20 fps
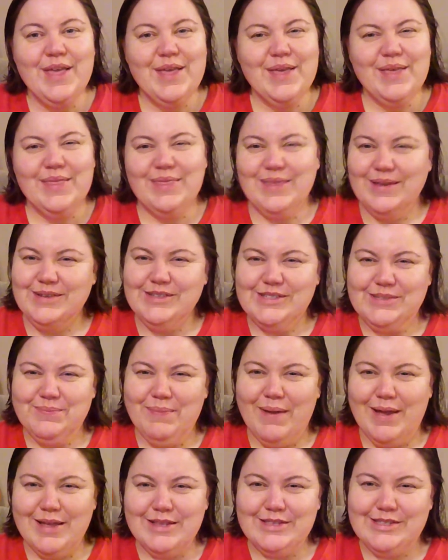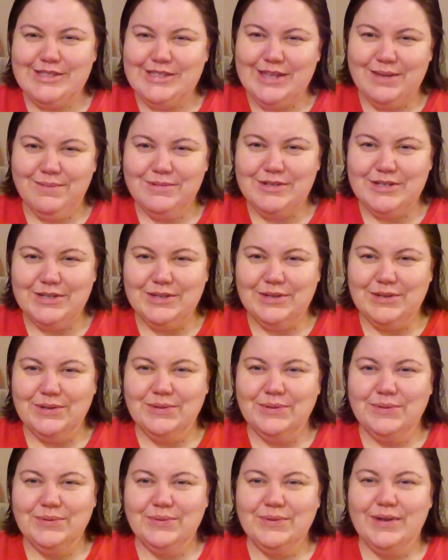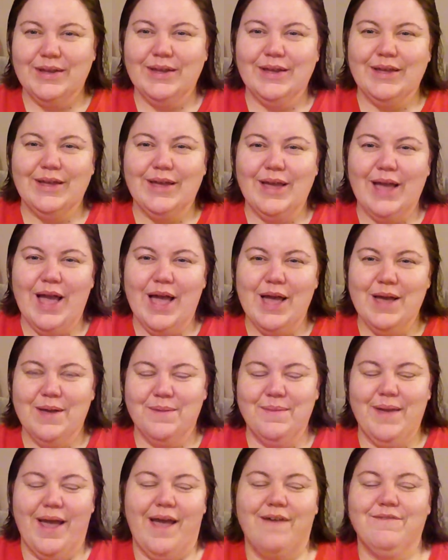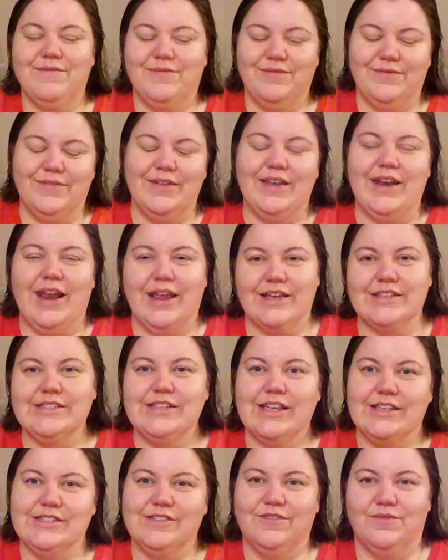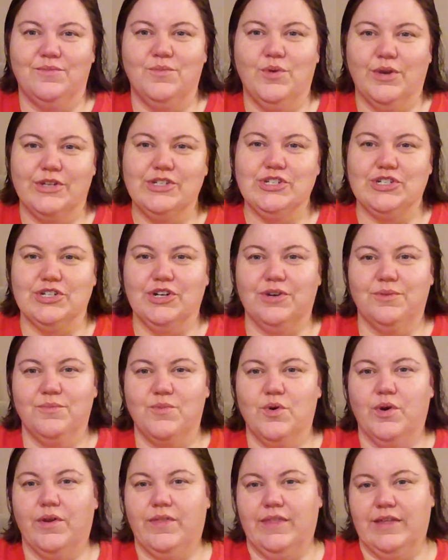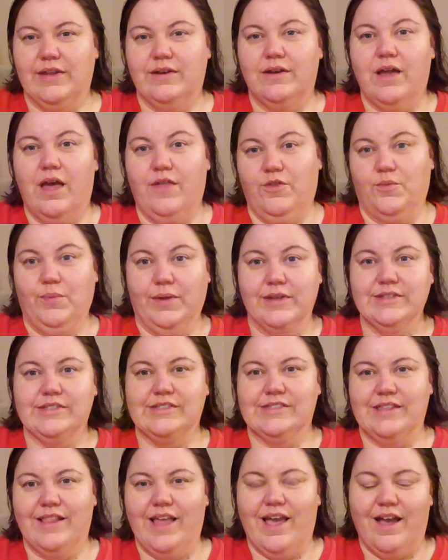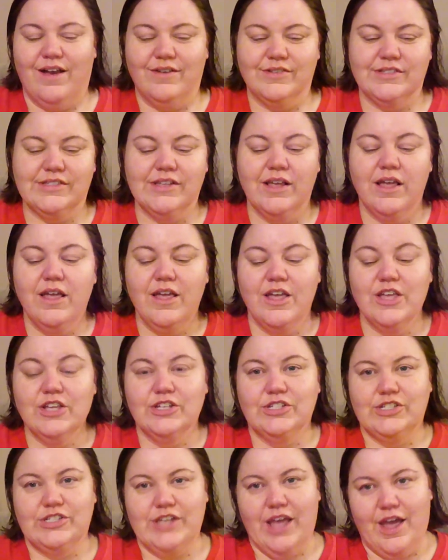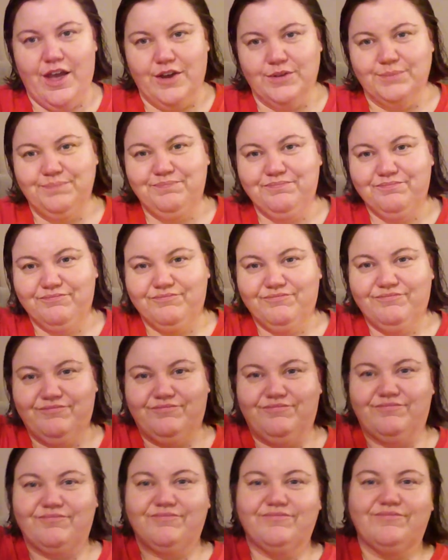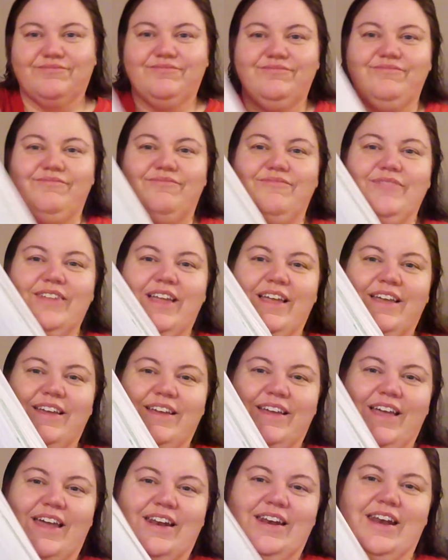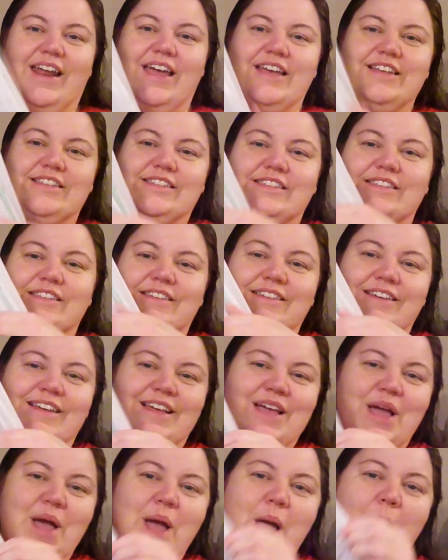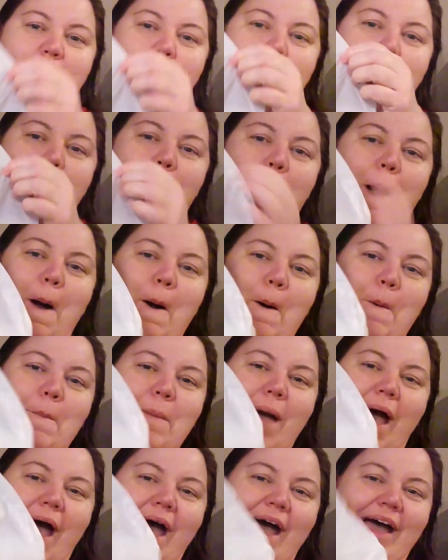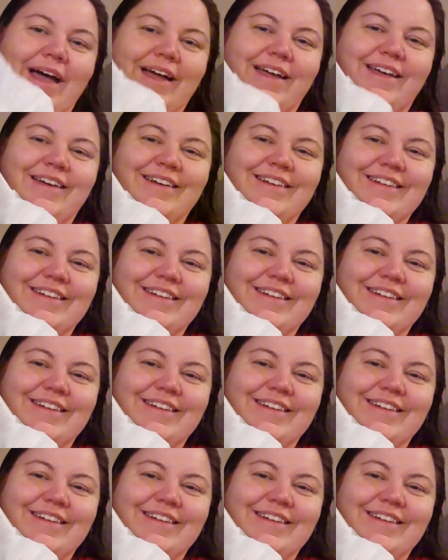those spots seem to have an excess of moisture more than other places in the house. So got a nice whole bag